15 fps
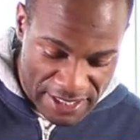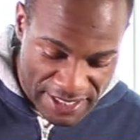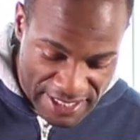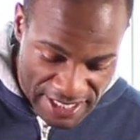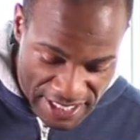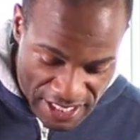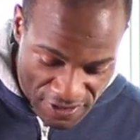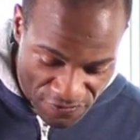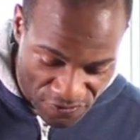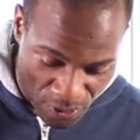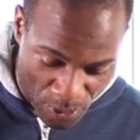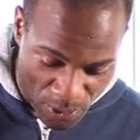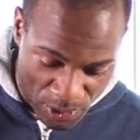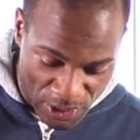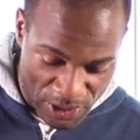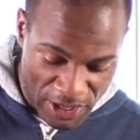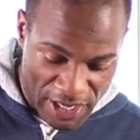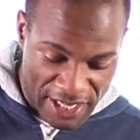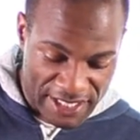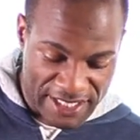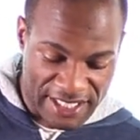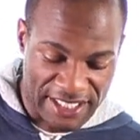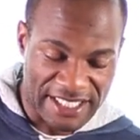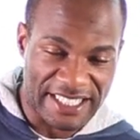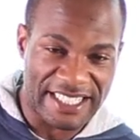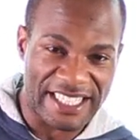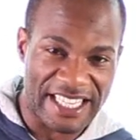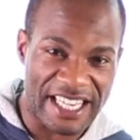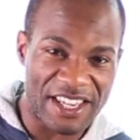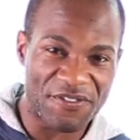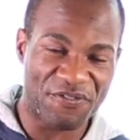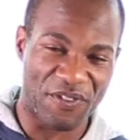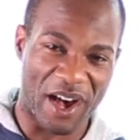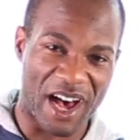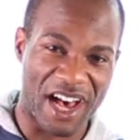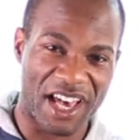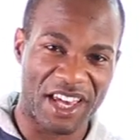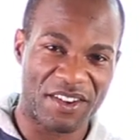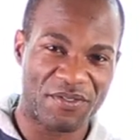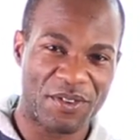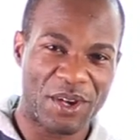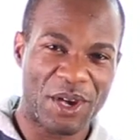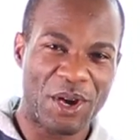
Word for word: d4 to d5